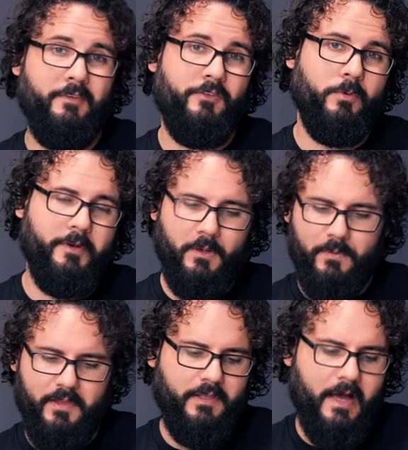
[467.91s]
of this working
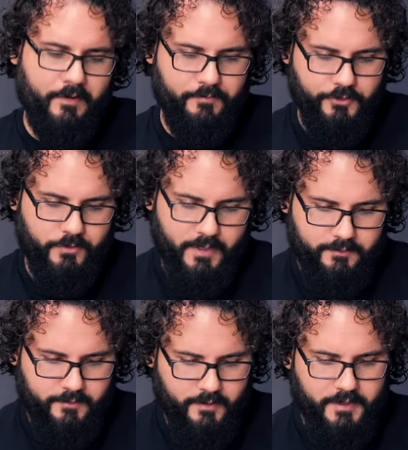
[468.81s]
with a lot of new
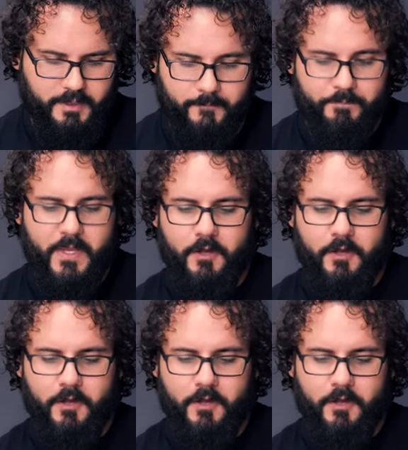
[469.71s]
lenses on here.